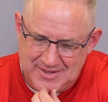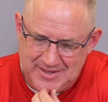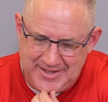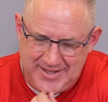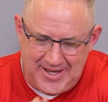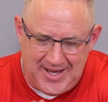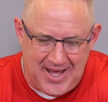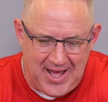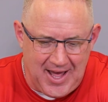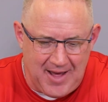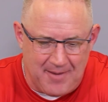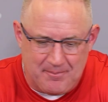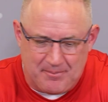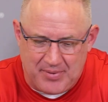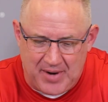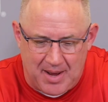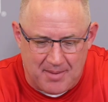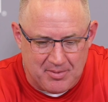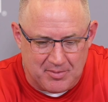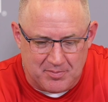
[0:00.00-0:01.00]
Yeah, I'm
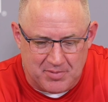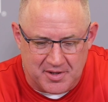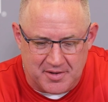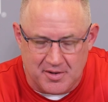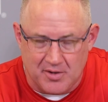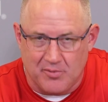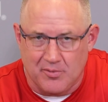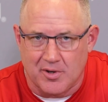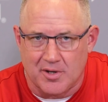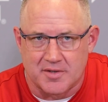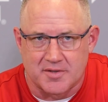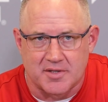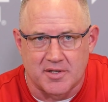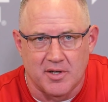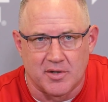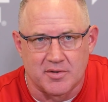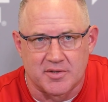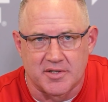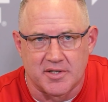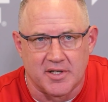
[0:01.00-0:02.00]
probably the worst
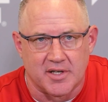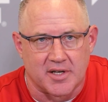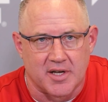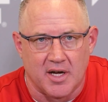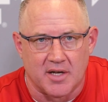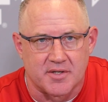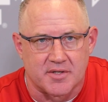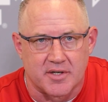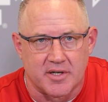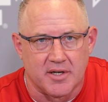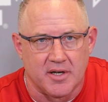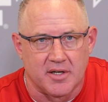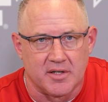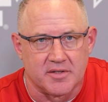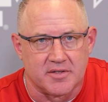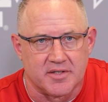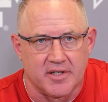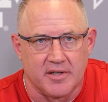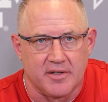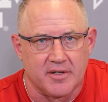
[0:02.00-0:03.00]
coach in the country
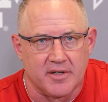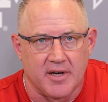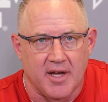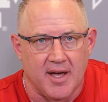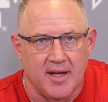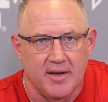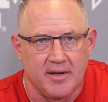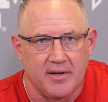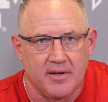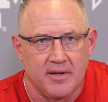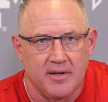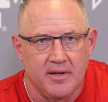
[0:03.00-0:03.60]
on senior night.